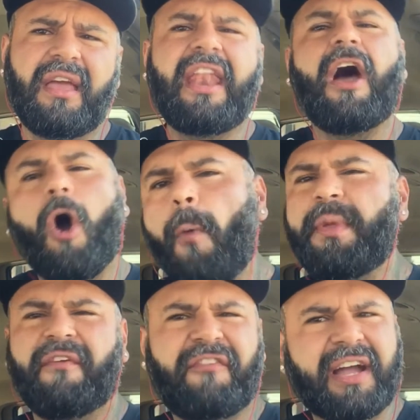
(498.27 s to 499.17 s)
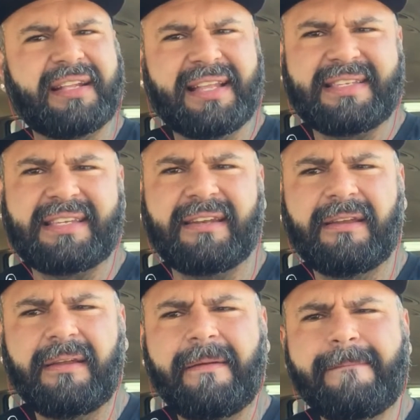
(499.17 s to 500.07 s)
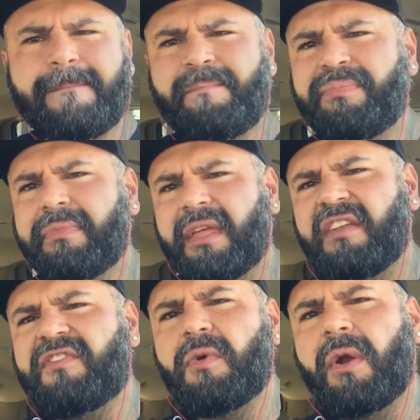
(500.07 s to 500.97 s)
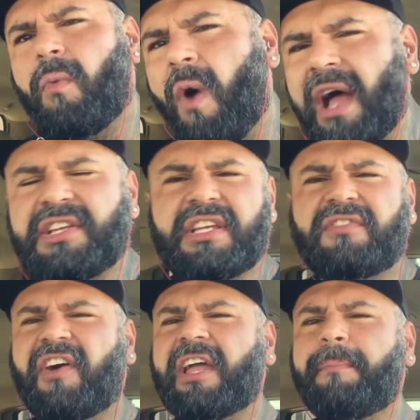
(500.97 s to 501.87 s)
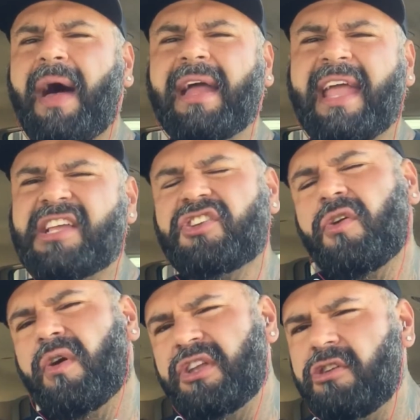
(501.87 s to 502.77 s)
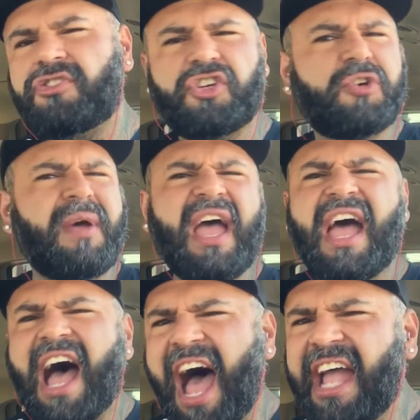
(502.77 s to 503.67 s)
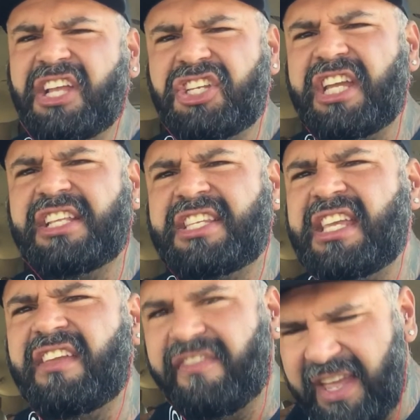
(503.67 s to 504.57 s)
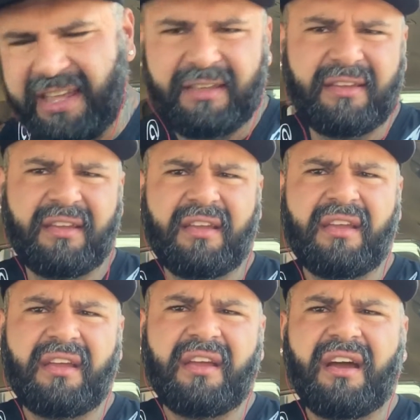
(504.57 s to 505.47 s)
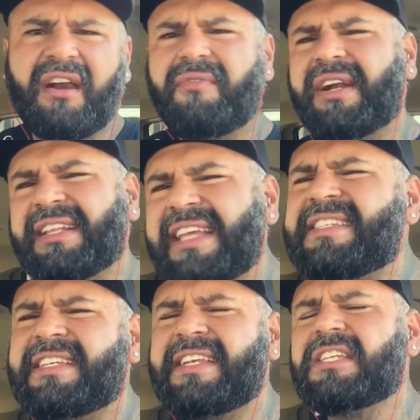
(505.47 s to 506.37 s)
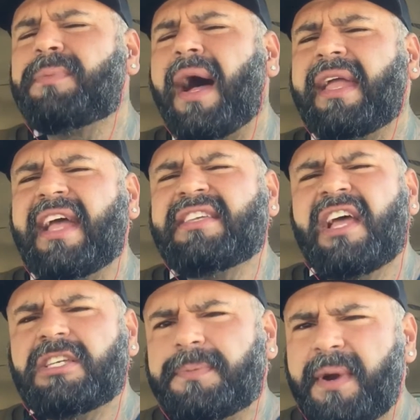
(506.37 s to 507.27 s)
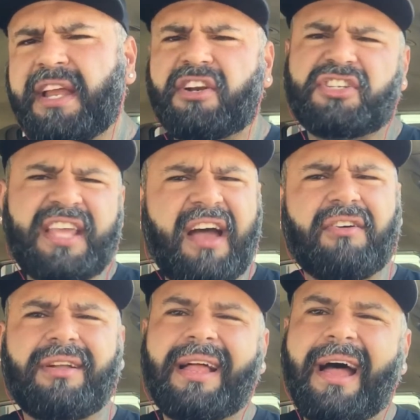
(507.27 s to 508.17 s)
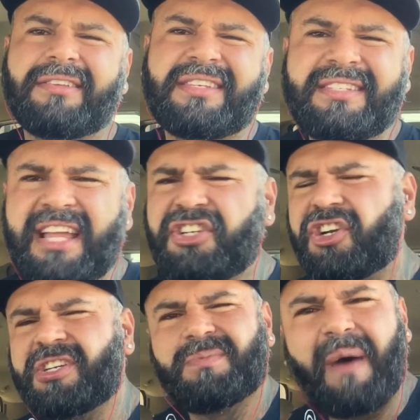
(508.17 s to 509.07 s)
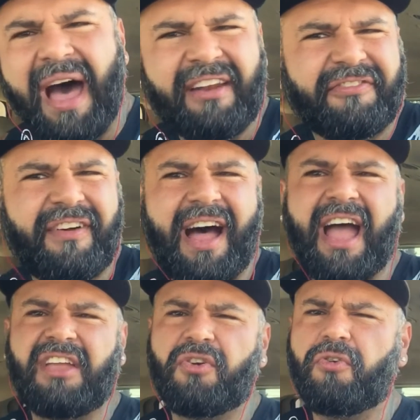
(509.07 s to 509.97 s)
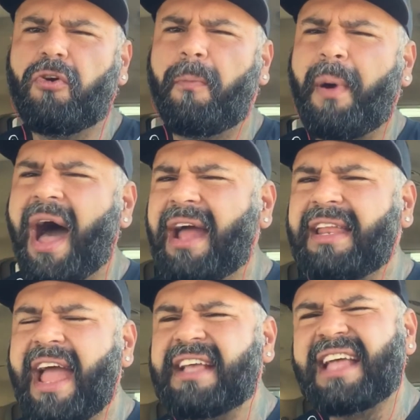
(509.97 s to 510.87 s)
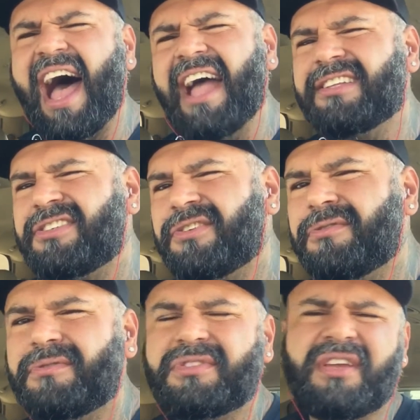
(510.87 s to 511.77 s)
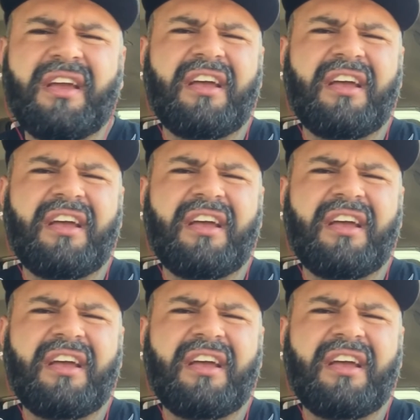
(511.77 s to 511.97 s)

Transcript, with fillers: And I hope you fucking listen. And if you wanna watch this fucking podcast, you can go on YouTube, IGTV. Or you wanna listen to this podcast, Spreaker, SoundCloud, Stitcher, Spotify, Google Podcast, iTunes,